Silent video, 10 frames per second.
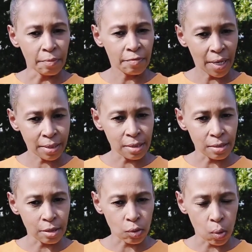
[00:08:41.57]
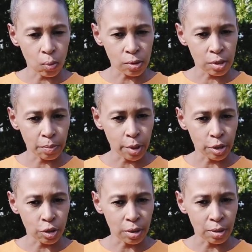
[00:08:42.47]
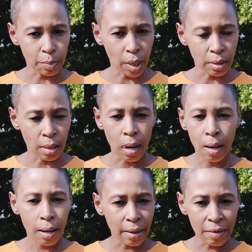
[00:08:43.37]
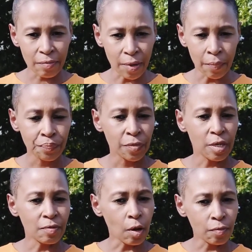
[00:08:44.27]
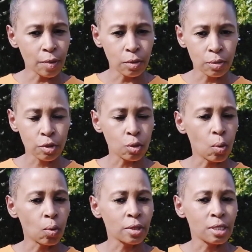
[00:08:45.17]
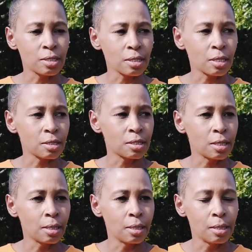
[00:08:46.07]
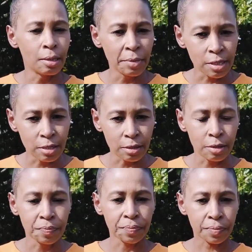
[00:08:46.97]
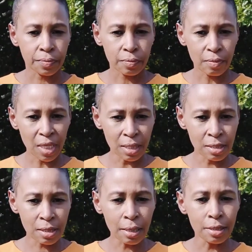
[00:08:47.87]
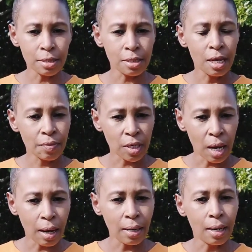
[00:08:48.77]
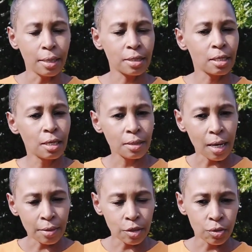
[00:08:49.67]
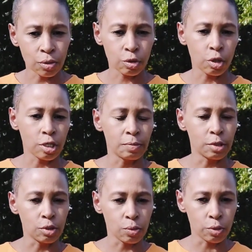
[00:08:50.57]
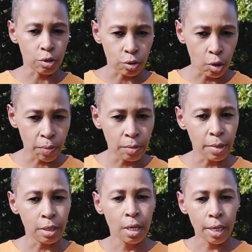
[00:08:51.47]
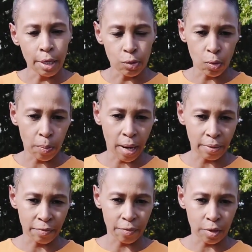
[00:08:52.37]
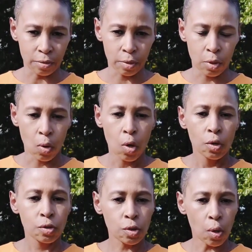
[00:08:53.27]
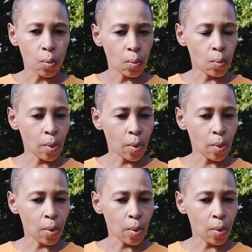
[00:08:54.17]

factors that cause depression in the brain. However, they've overlooked, or there's limited studies that highlight the other neurotransmitters, which are dopamine and norepinephrine. So,